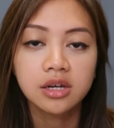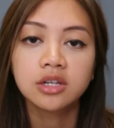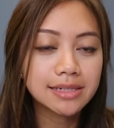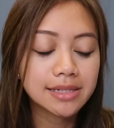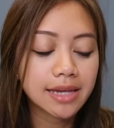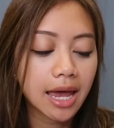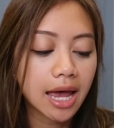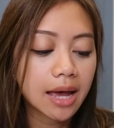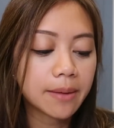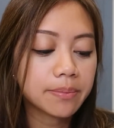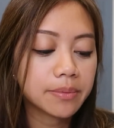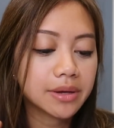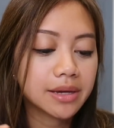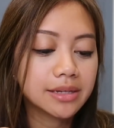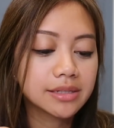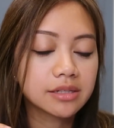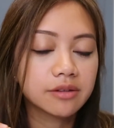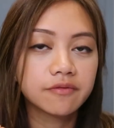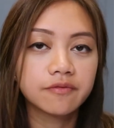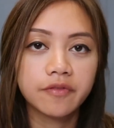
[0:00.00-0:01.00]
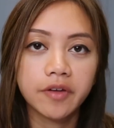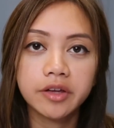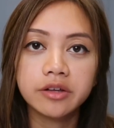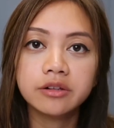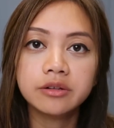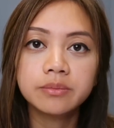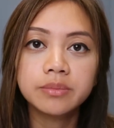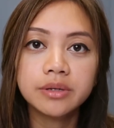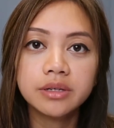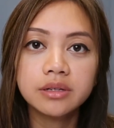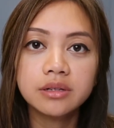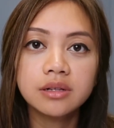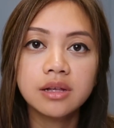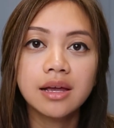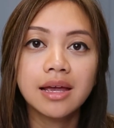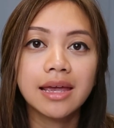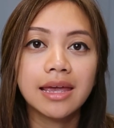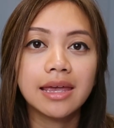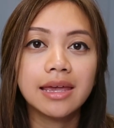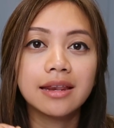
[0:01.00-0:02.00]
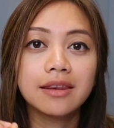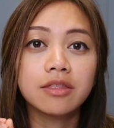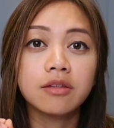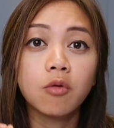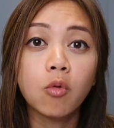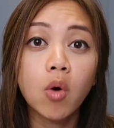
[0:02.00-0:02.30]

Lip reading: This app is available in